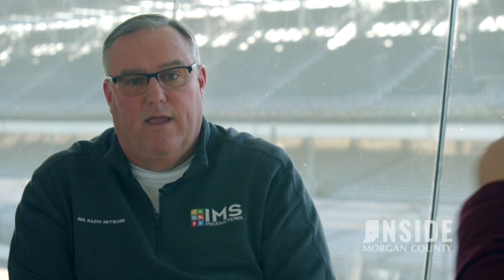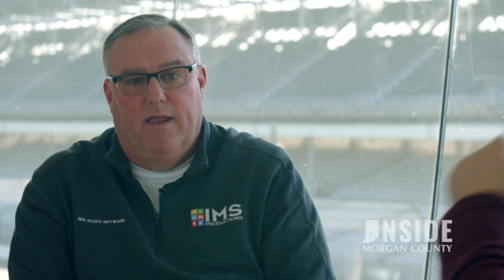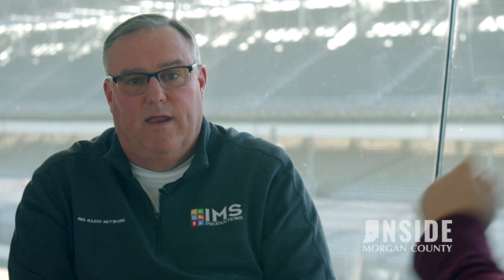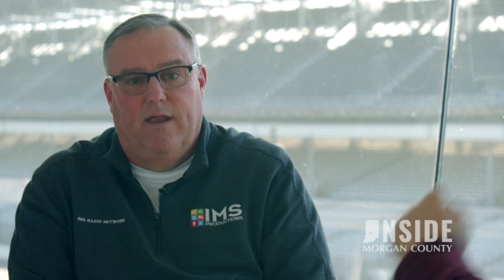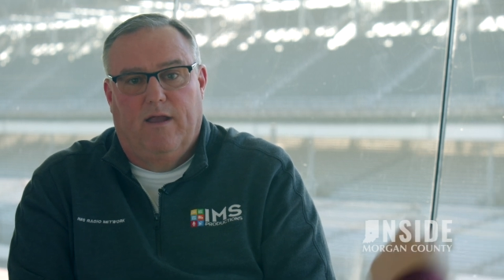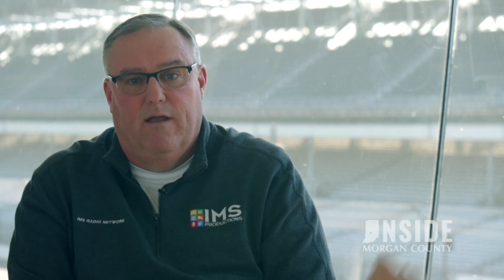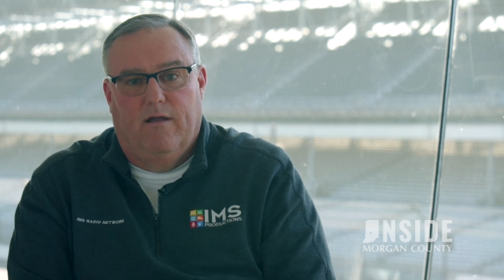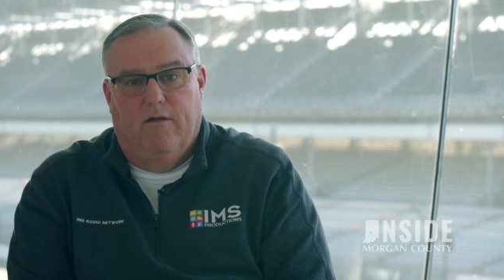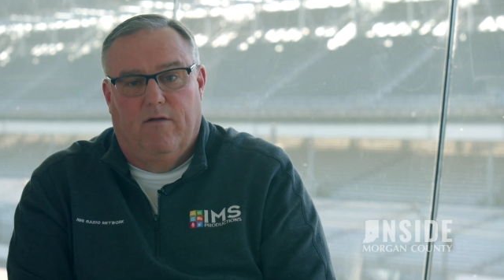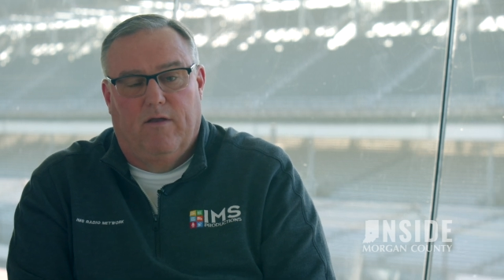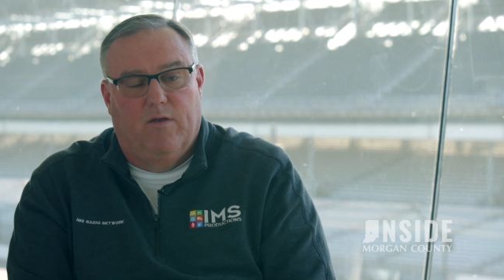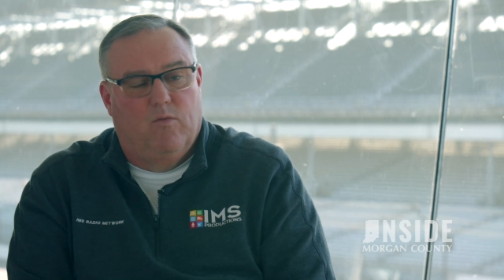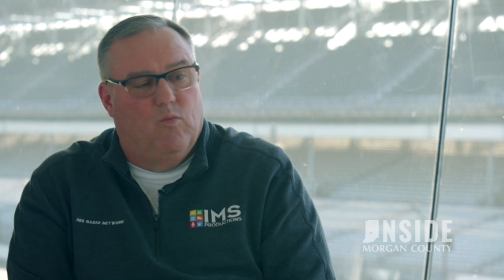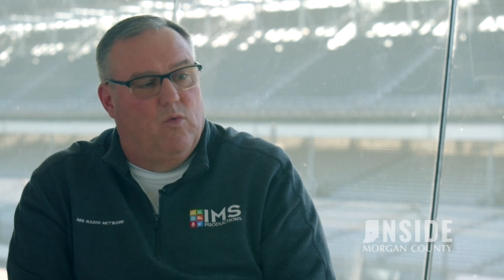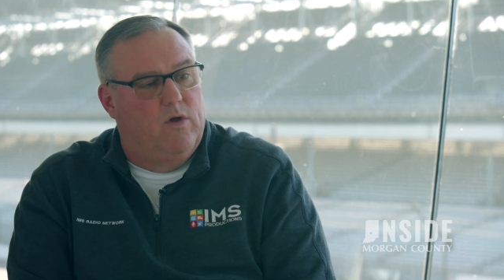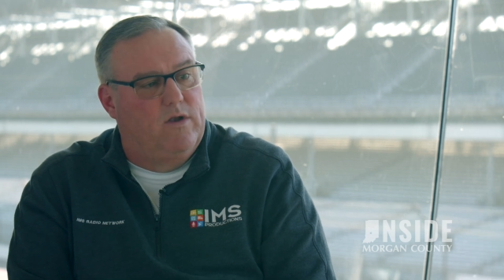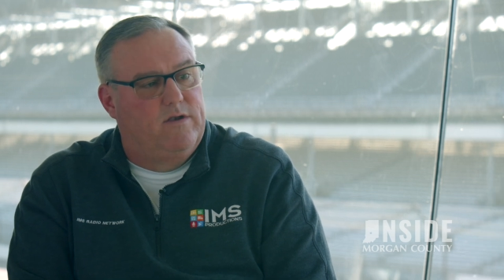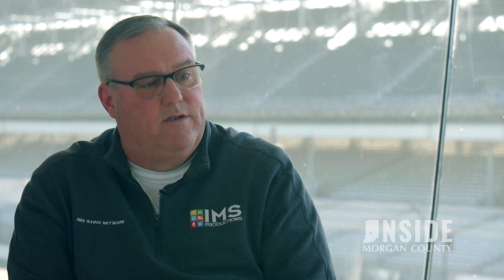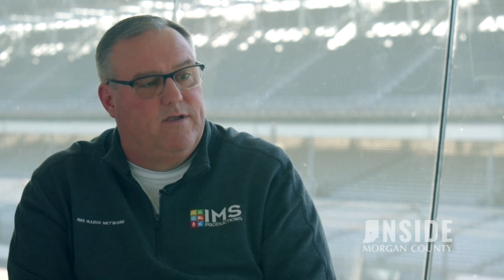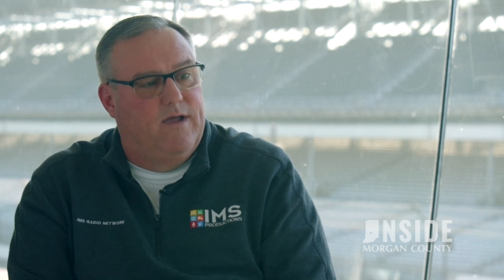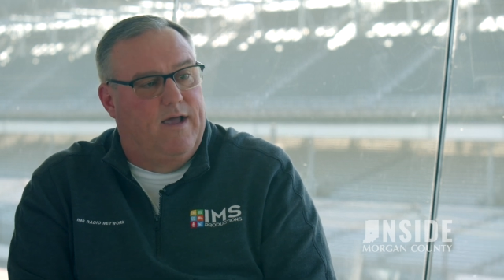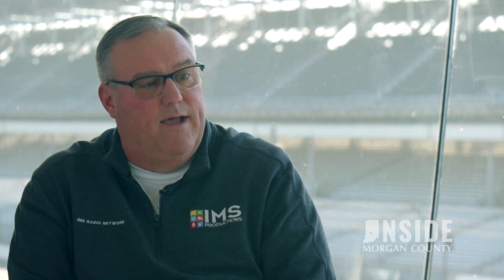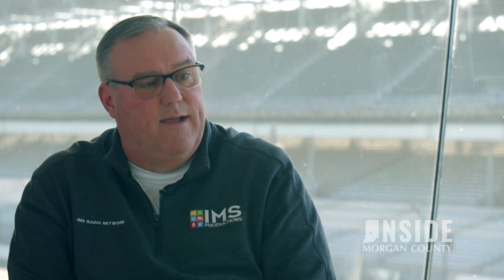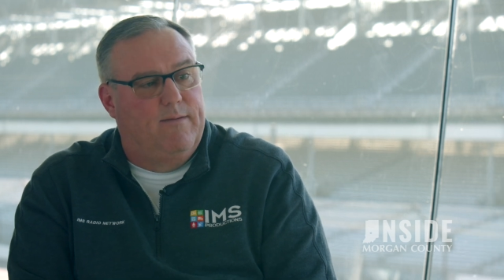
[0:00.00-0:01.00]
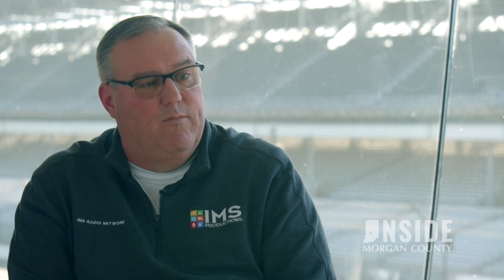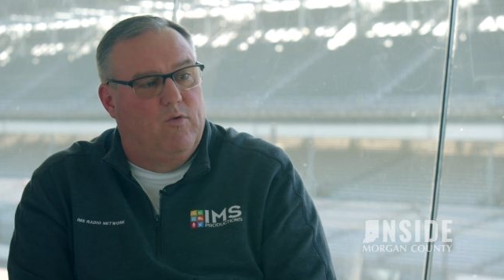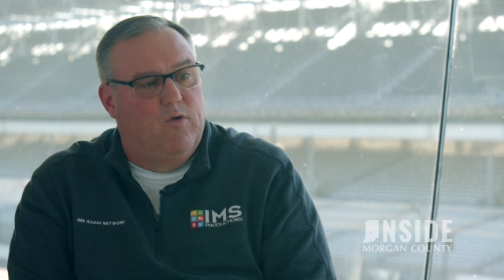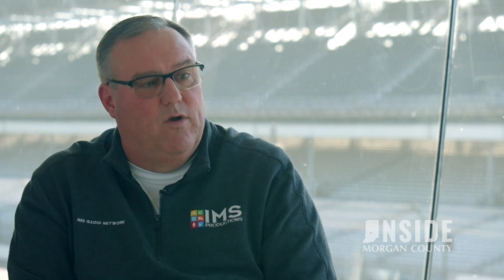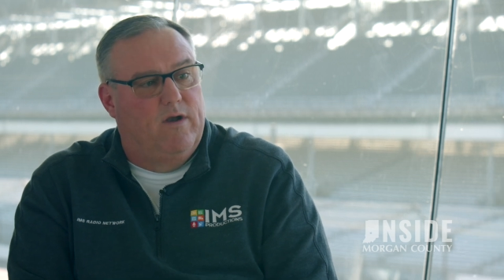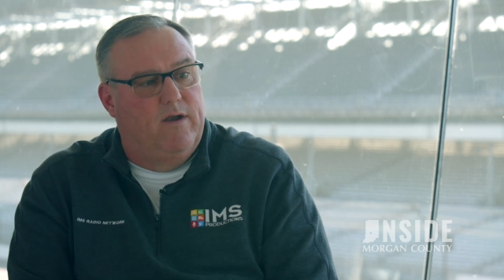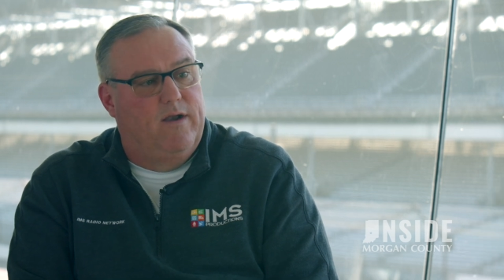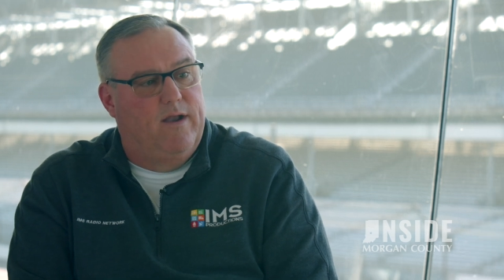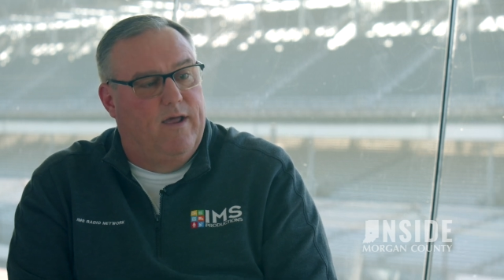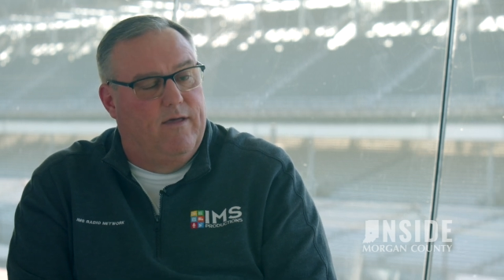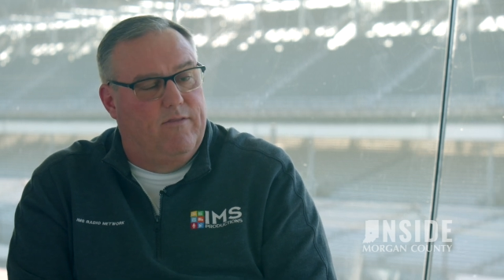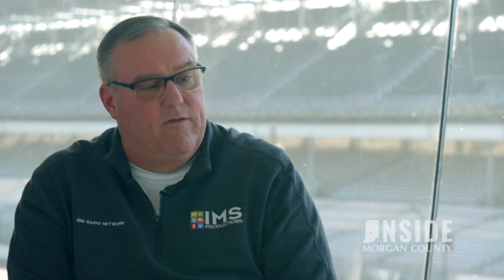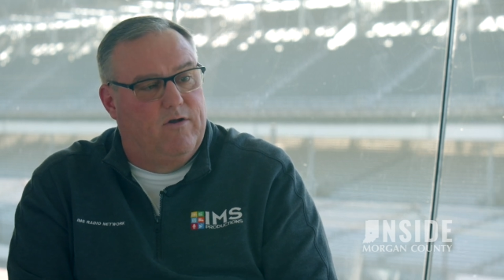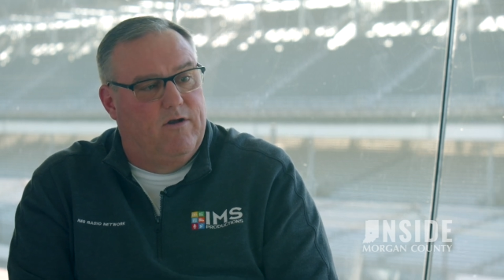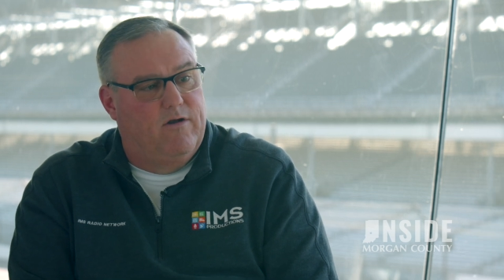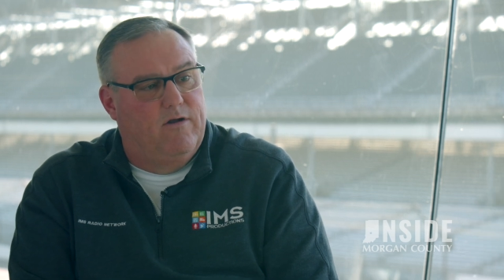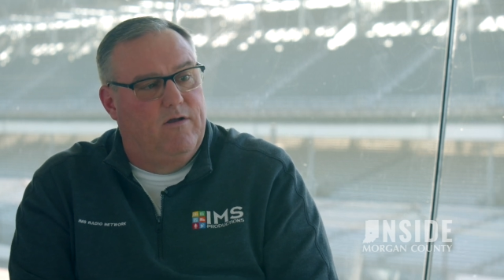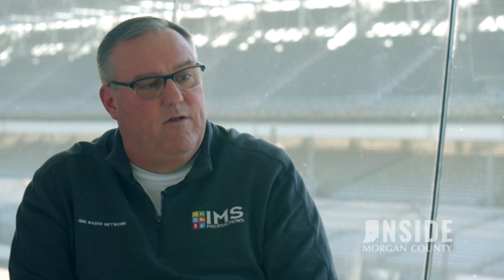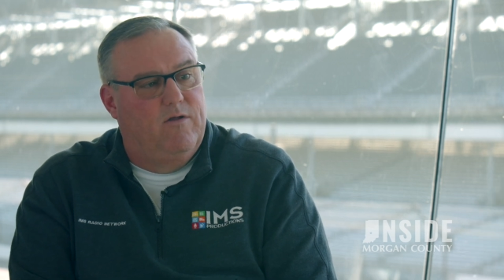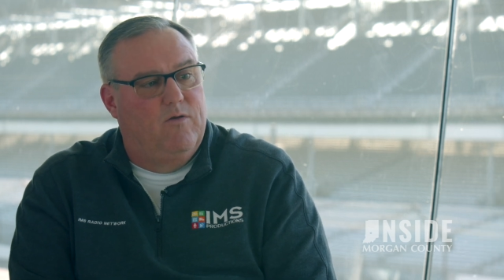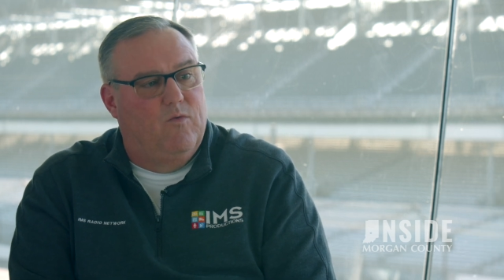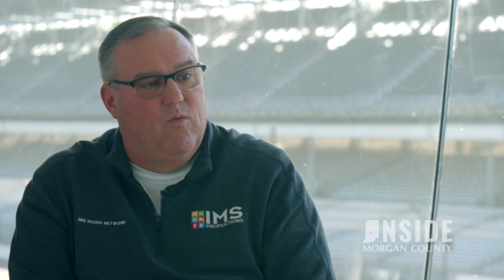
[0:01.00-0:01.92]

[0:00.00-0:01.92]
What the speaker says: ear at one time or another